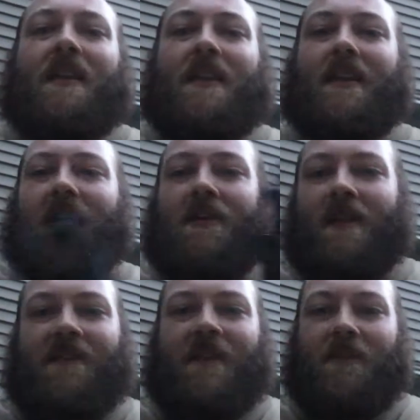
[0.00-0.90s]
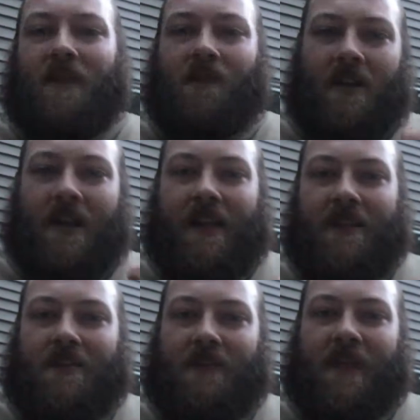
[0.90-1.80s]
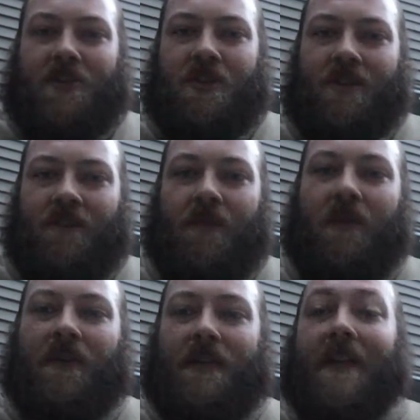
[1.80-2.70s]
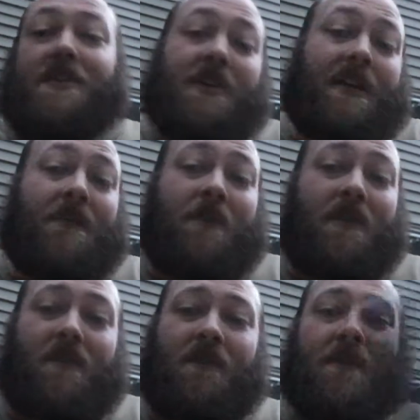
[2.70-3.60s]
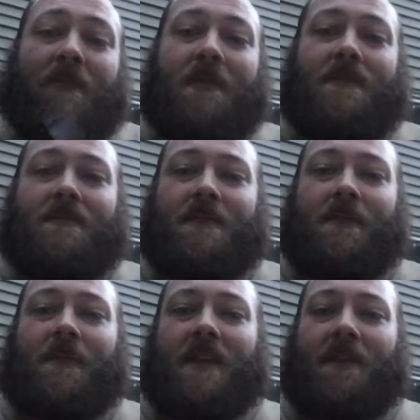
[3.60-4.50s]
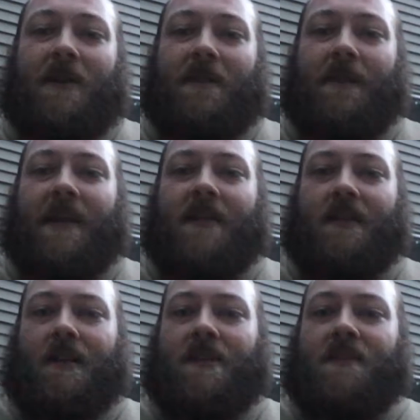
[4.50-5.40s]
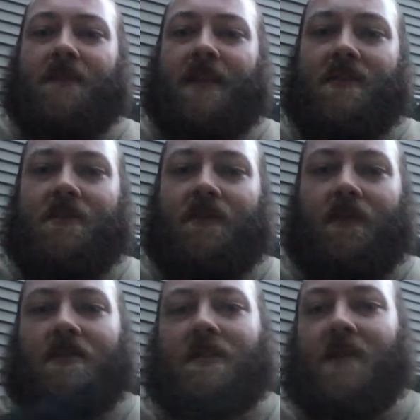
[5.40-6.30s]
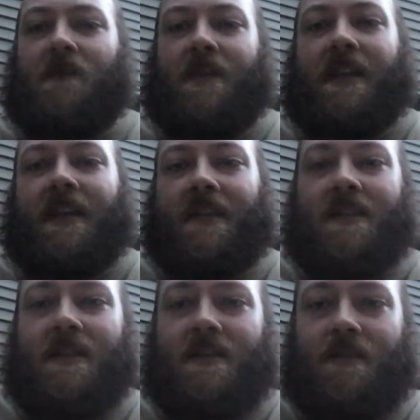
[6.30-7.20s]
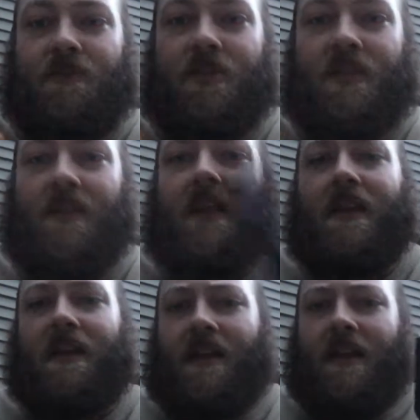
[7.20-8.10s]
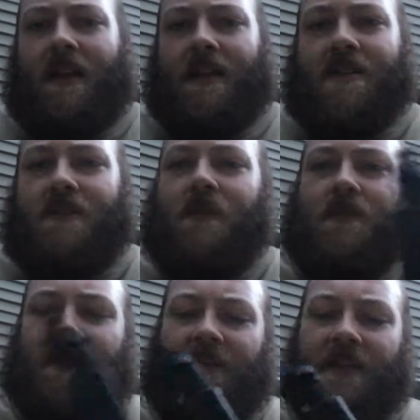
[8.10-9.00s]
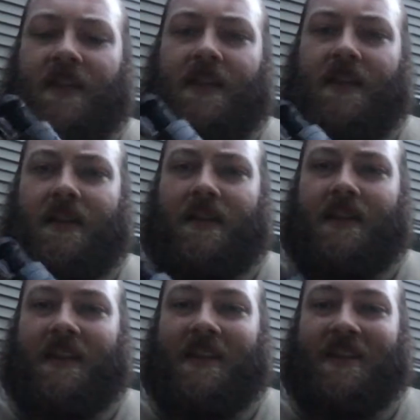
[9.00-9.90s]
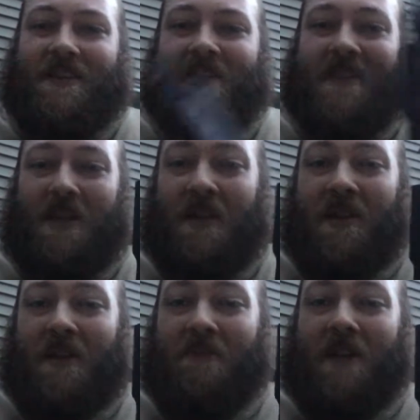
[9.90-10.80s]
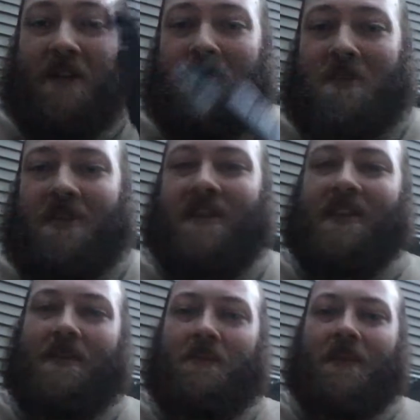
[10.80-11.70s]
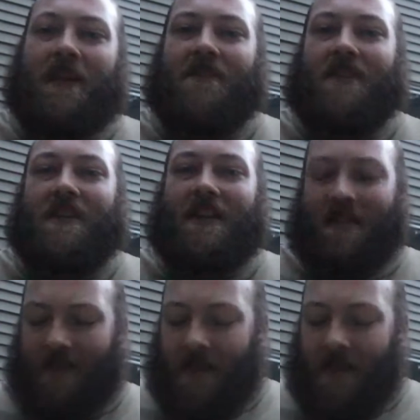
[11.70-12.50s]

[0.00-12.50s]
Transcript: You know, if I really wanted, I could just make a sheath for it. Actually, I will for the one that I'm going to be making the custom handle for, so that will be getting its custom sheath, because it won't be fitting in its regular sheath anymore after that.